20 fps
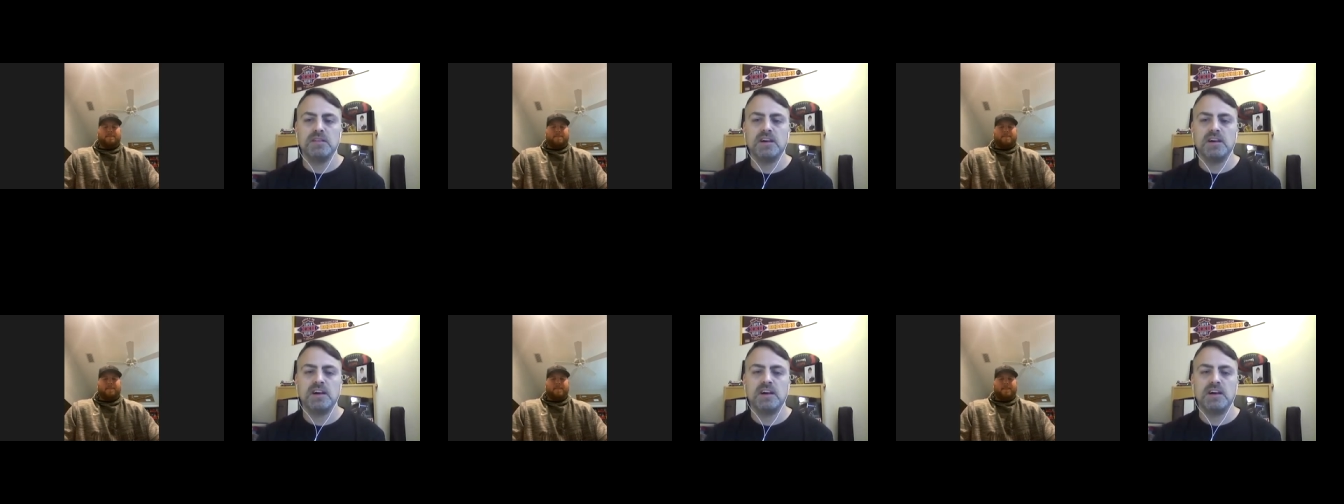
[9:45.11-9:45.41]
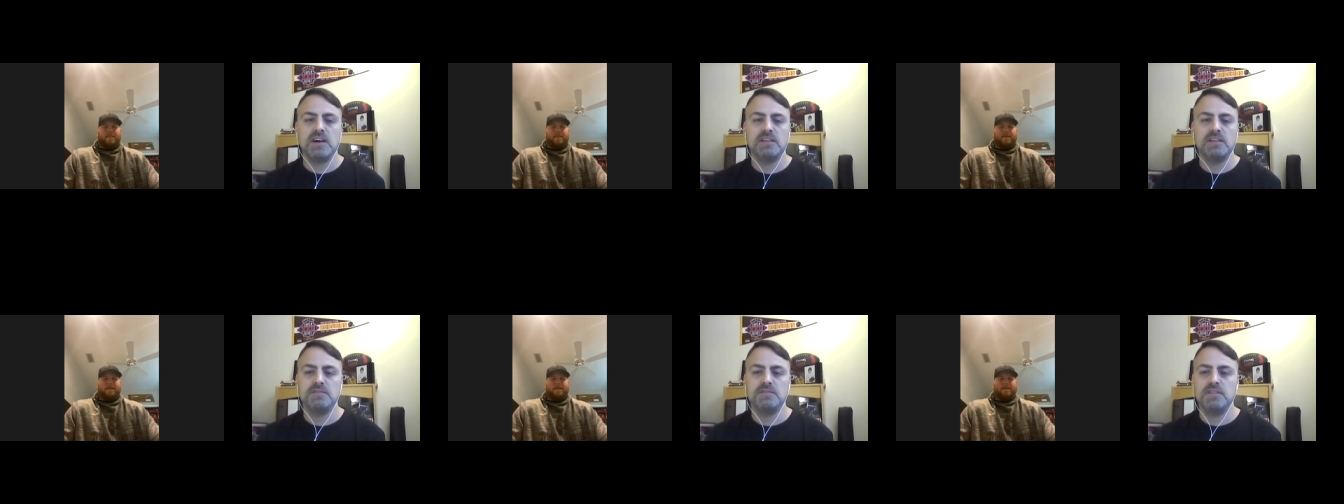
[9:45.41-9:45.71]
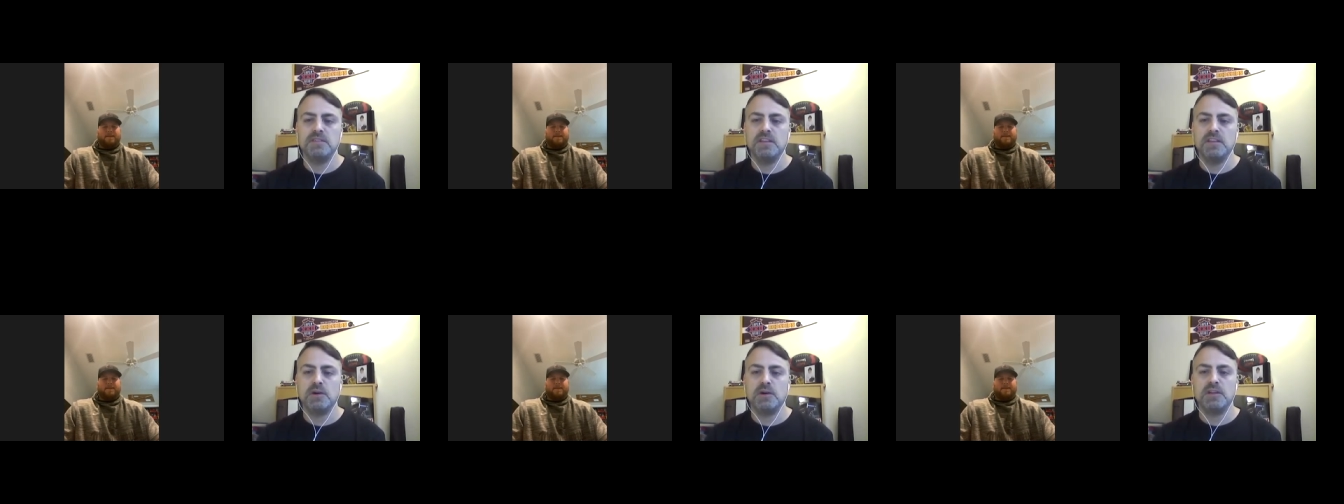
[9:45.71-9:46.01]
I
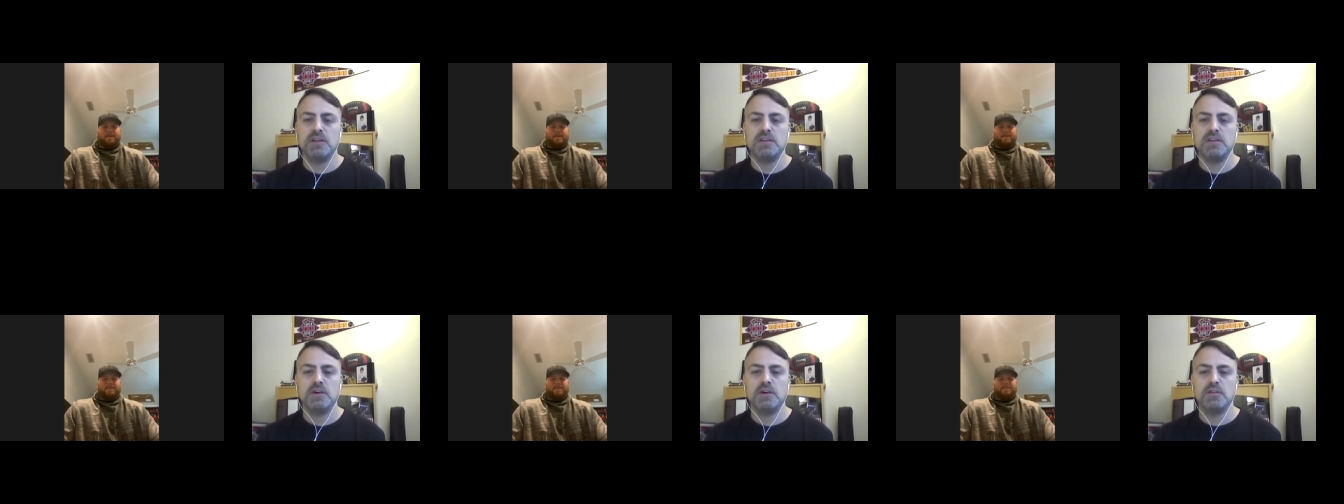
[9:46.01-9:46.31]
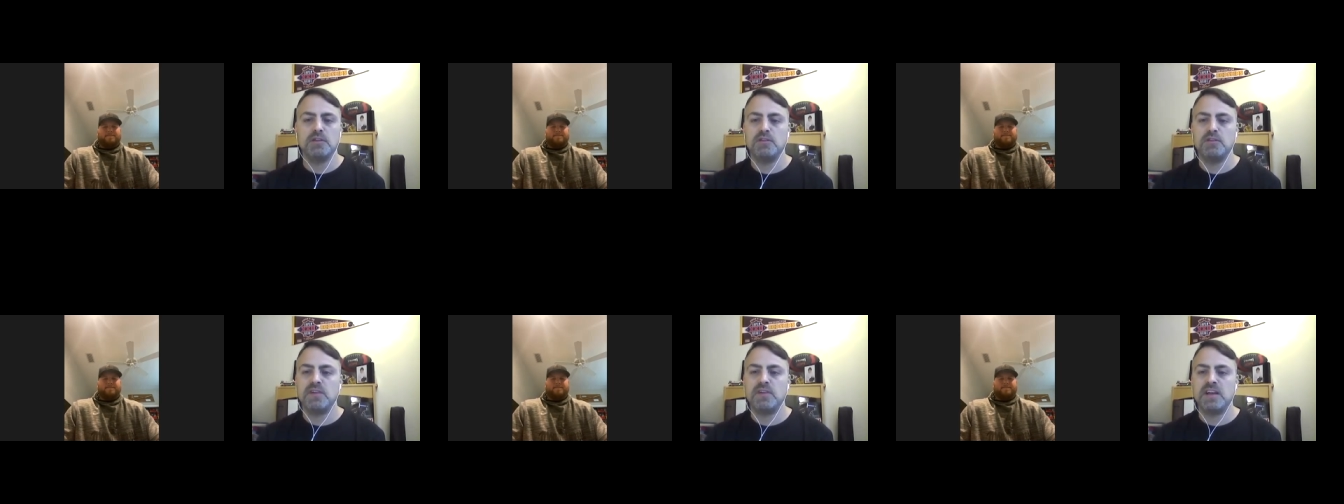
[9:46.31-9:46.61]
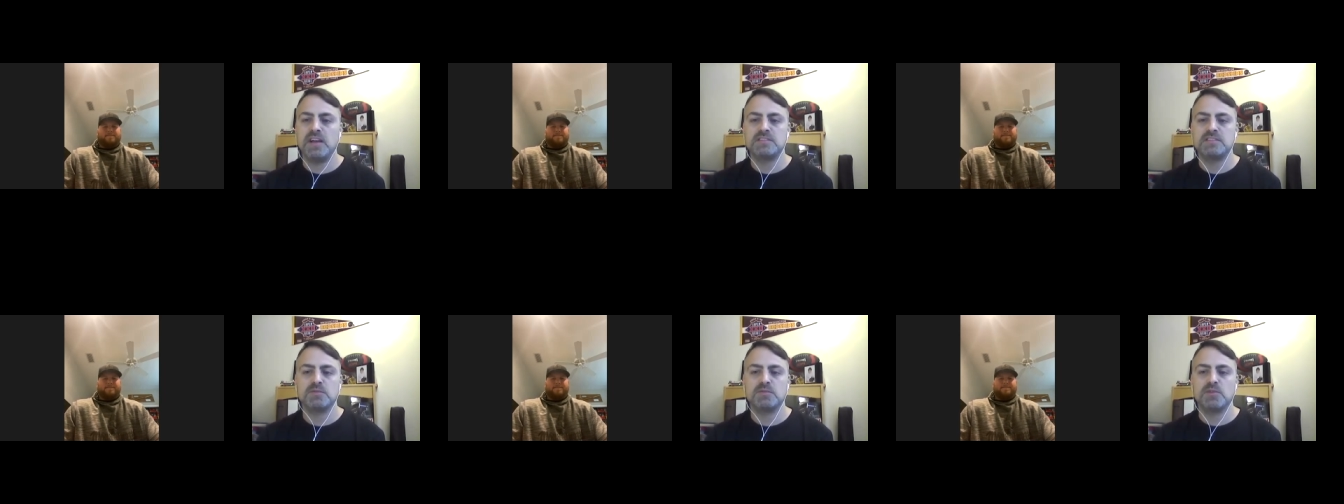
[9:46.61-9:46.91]
know that you've
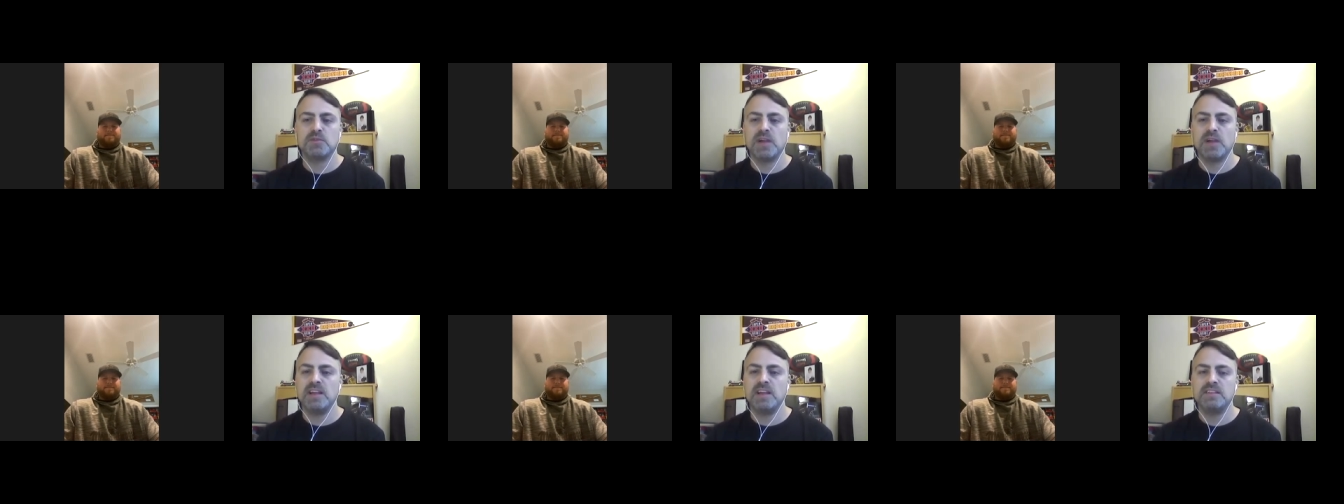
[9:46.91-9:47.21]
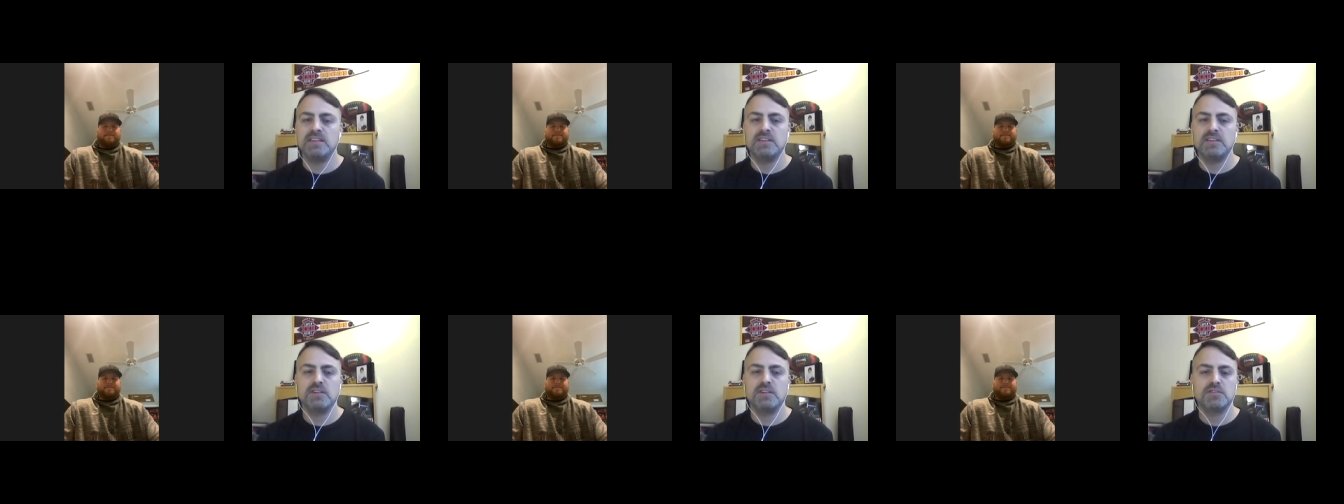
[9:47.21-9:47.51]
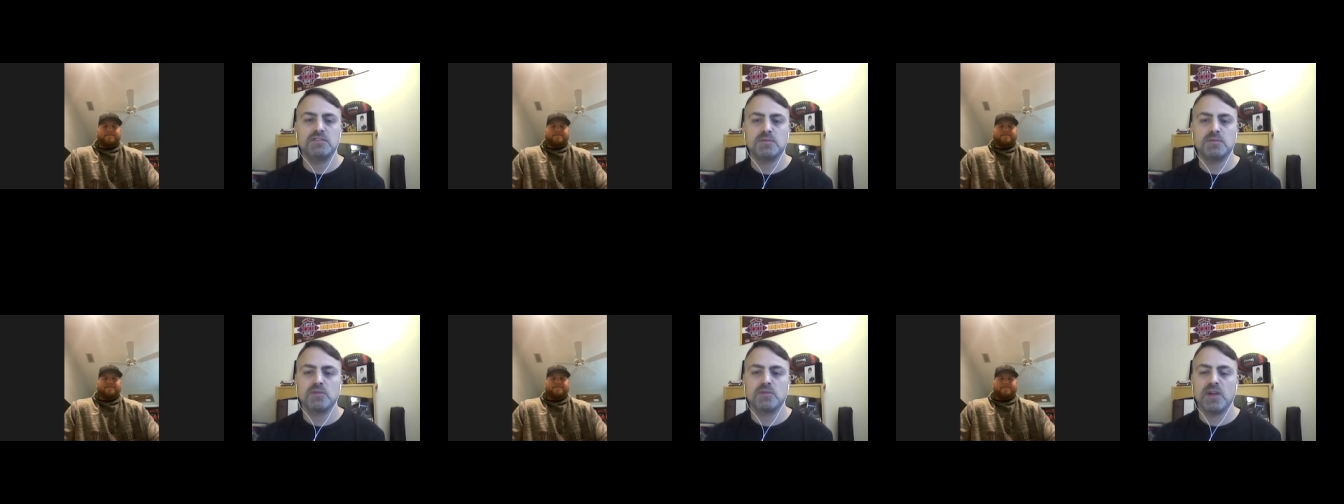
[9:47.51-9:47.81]
had some great
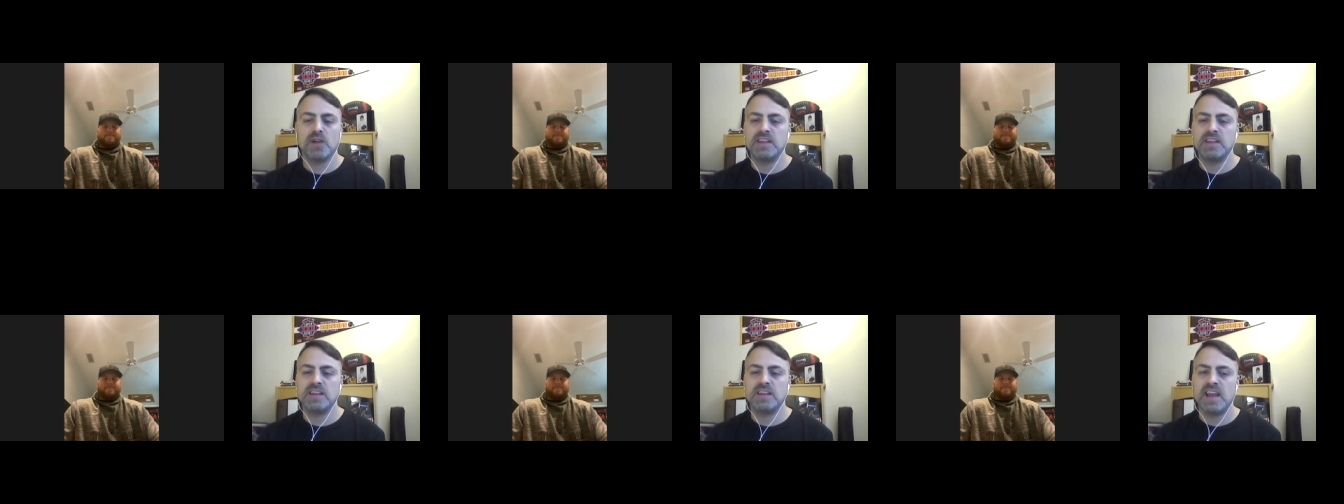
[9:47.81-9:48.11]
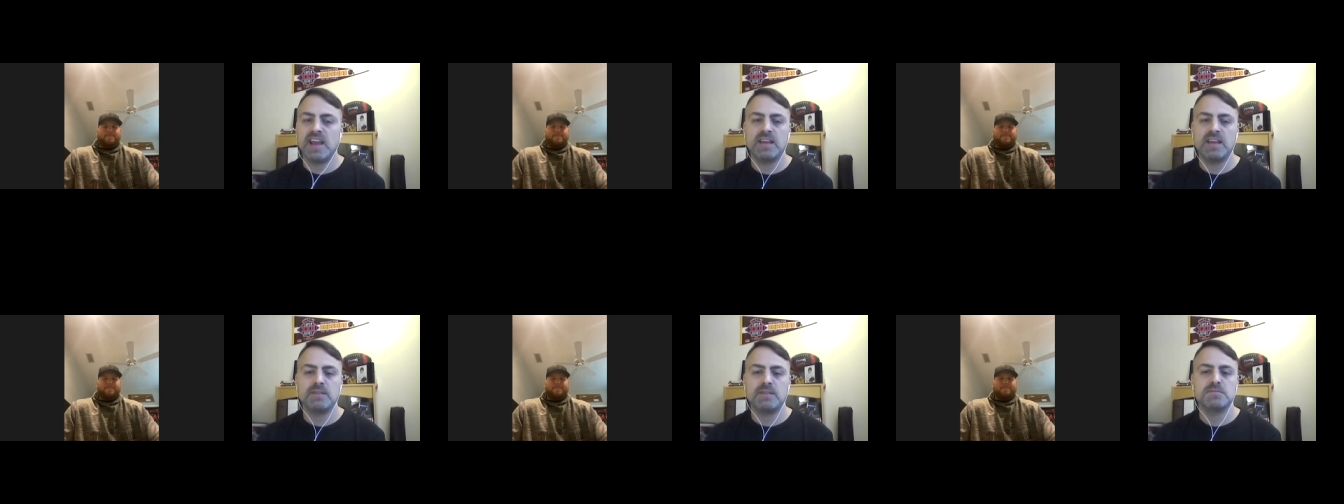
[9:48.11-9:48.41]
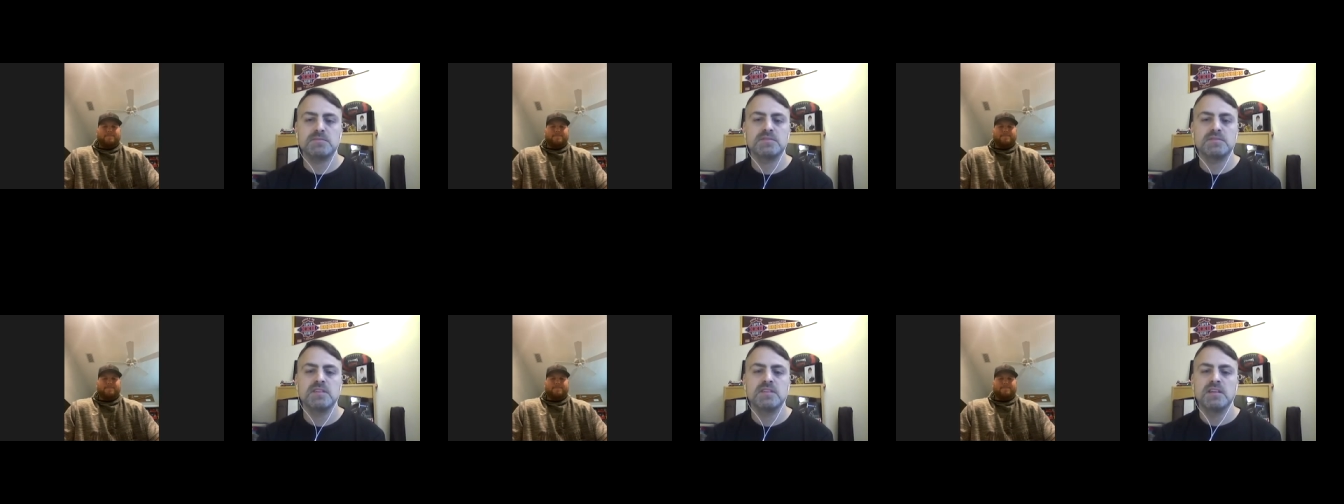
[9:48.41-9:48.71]

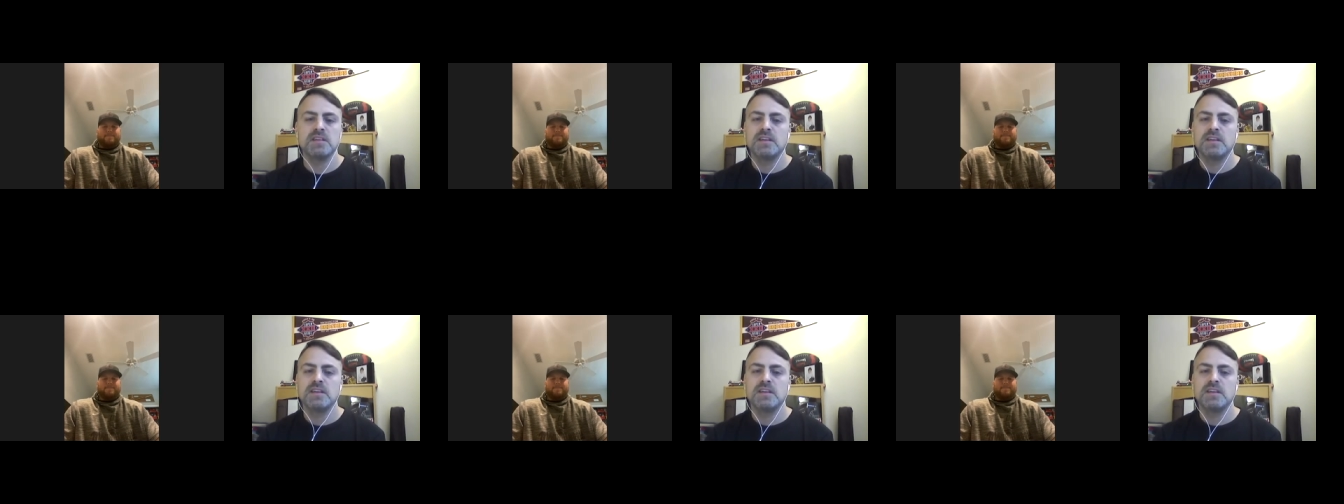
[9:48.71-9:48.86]
games.